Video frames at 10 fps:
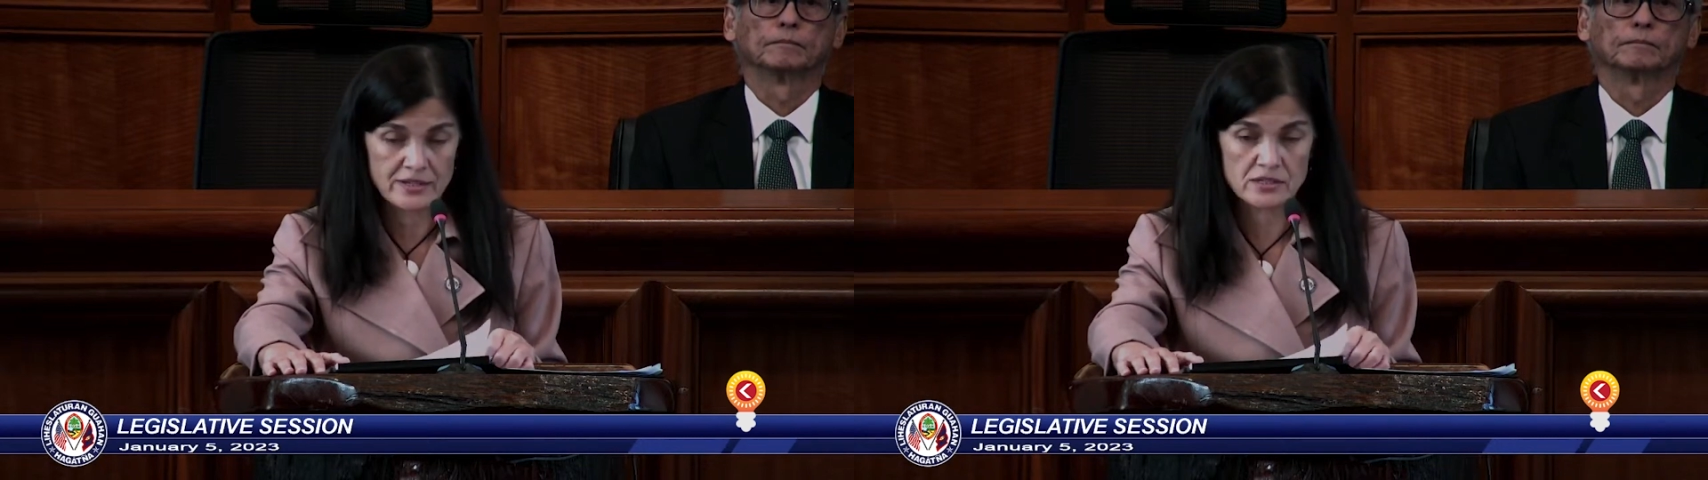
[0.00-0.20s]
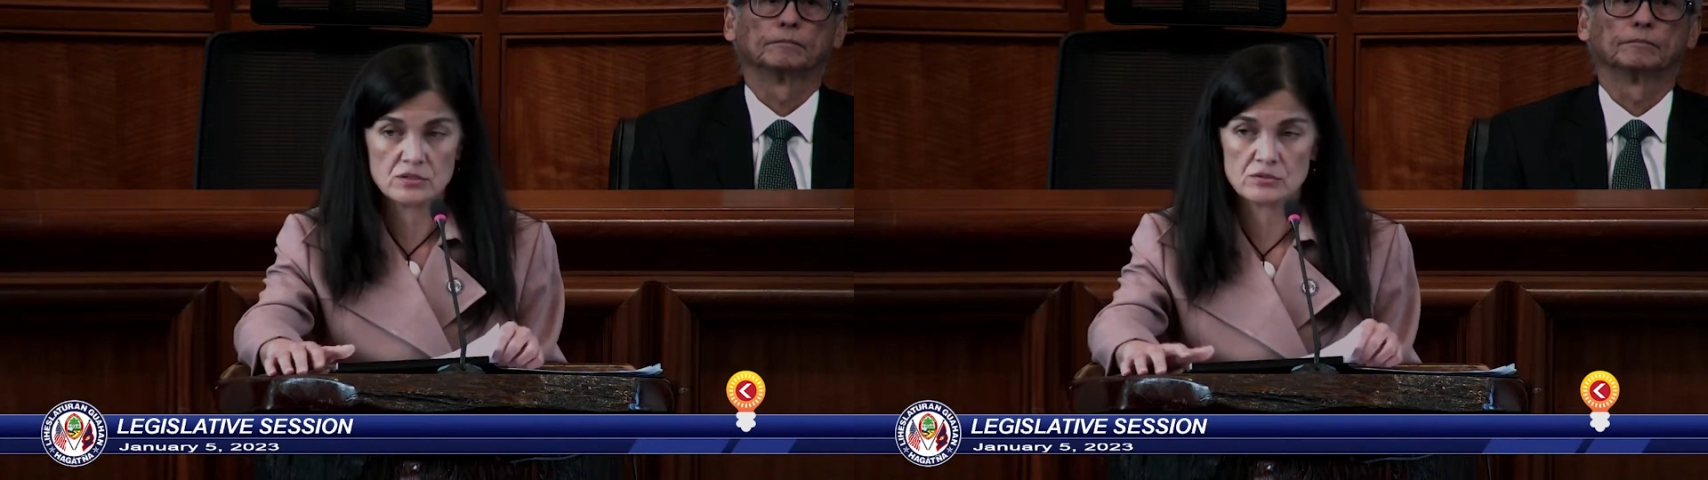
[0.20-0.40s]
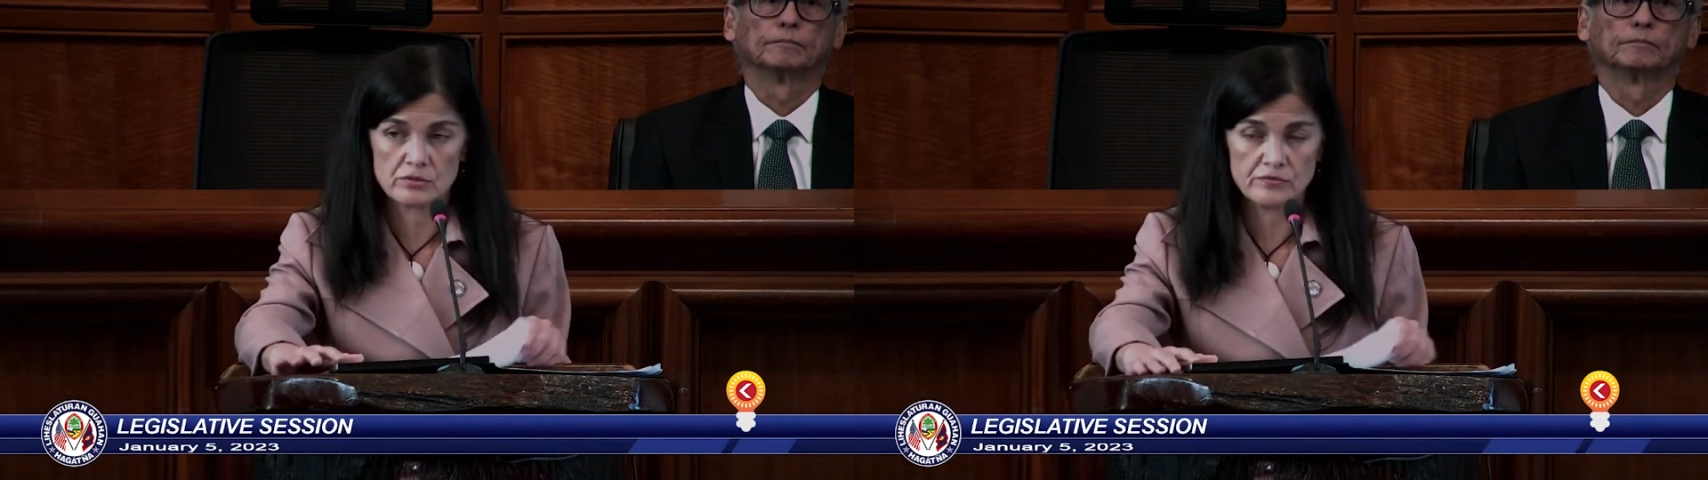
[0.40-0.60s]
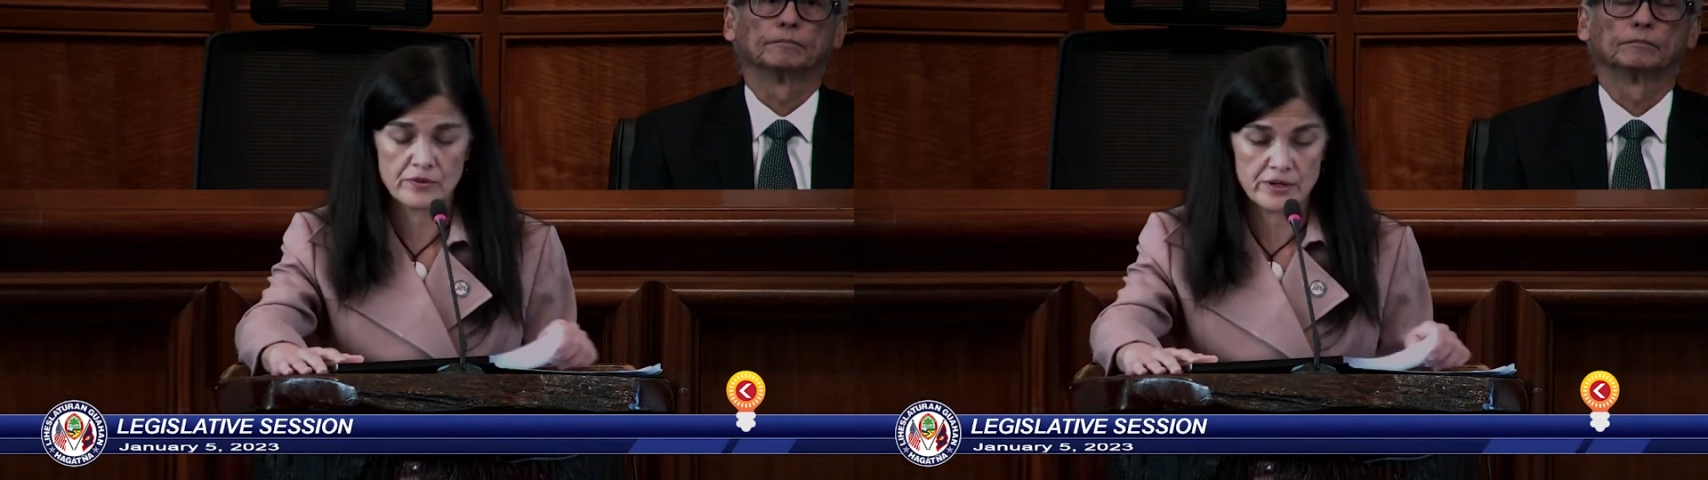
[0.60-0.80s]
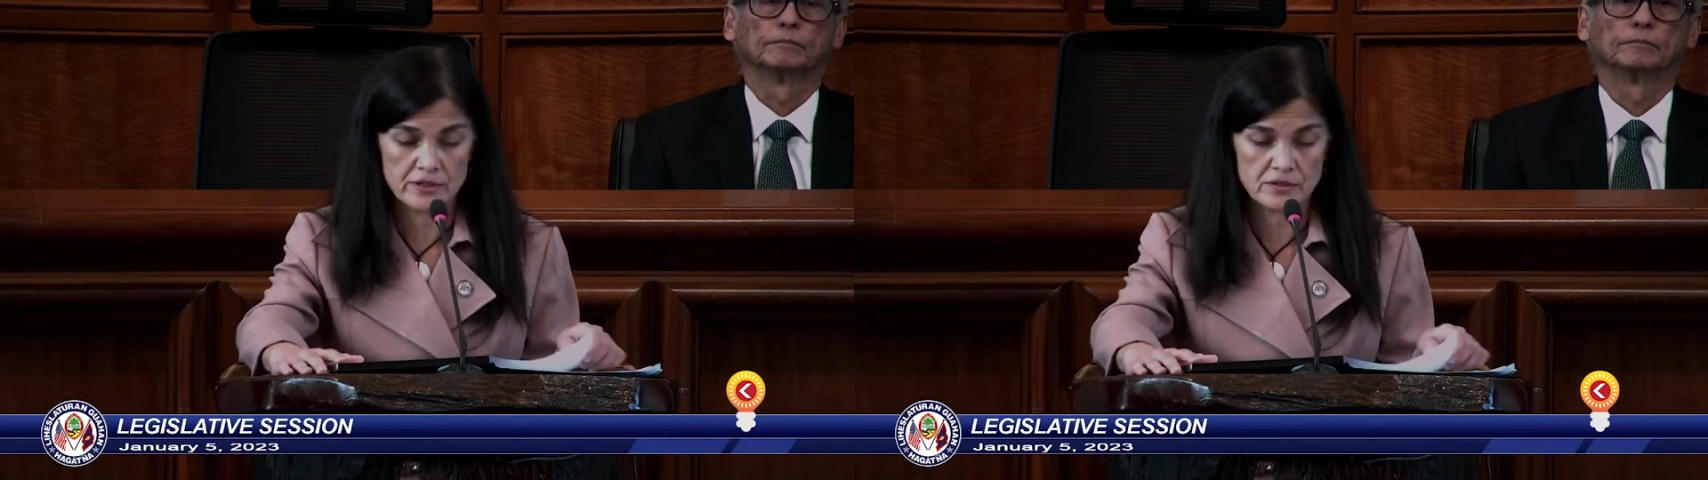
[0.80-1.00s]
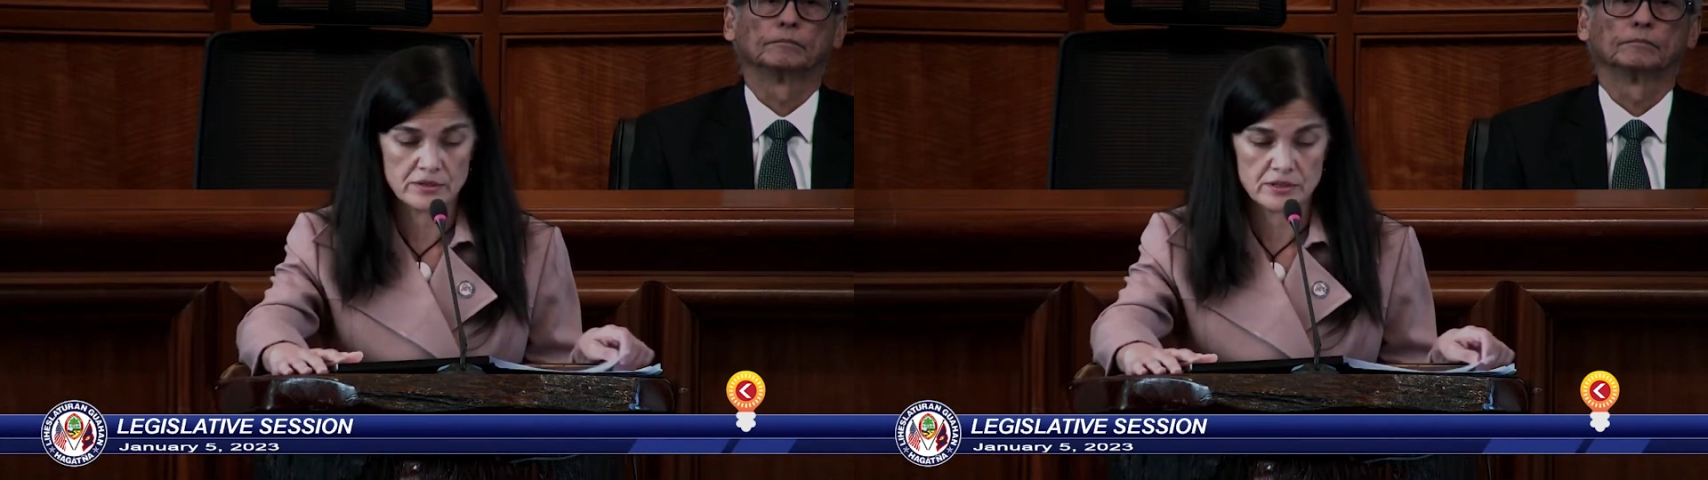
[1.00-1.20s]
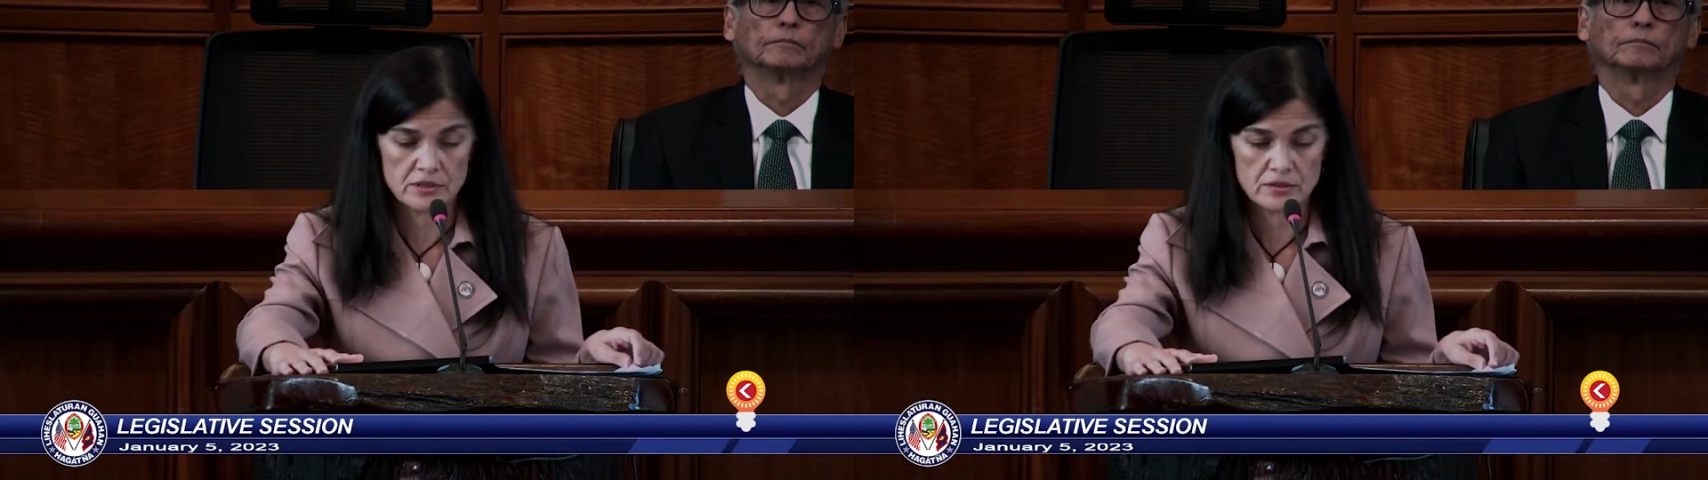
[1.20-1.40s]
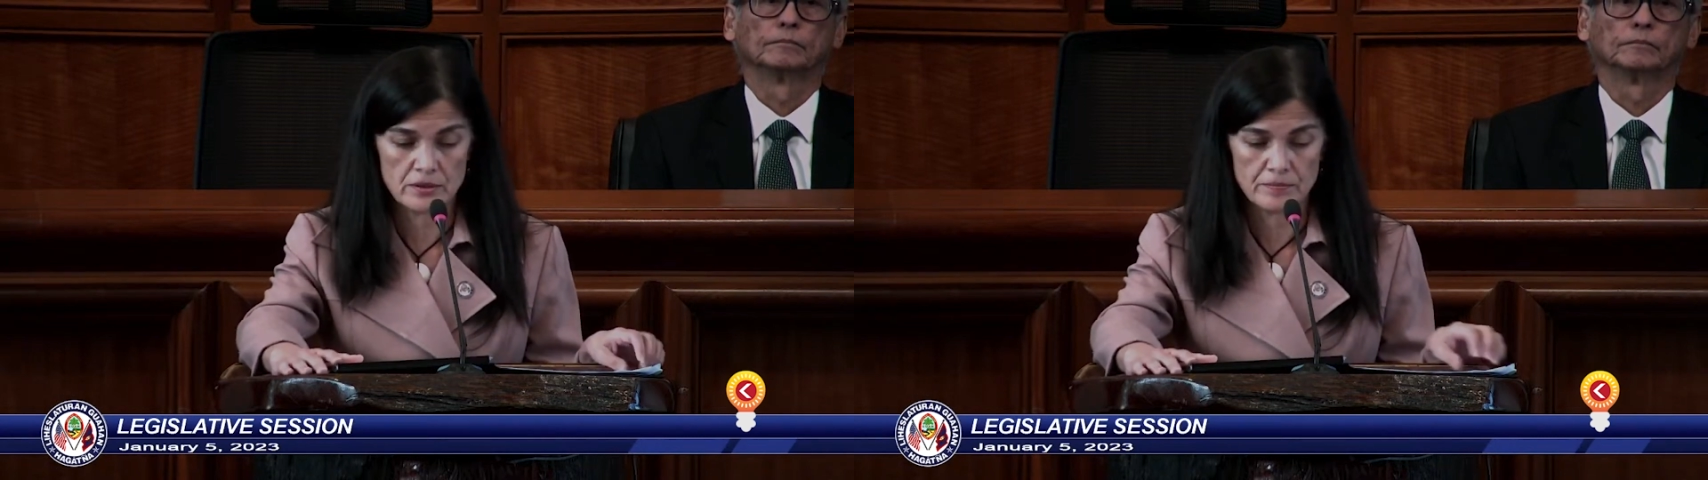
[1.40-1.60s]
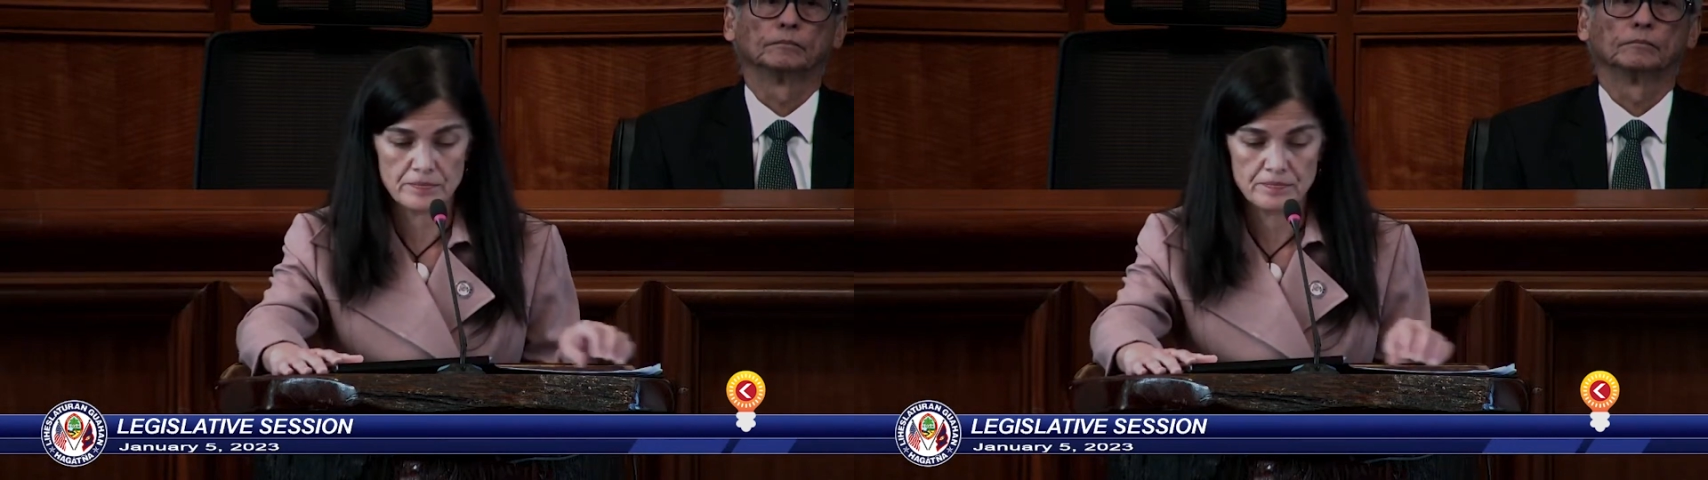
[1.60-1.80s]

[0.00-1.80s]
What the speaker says: in store for us during this term.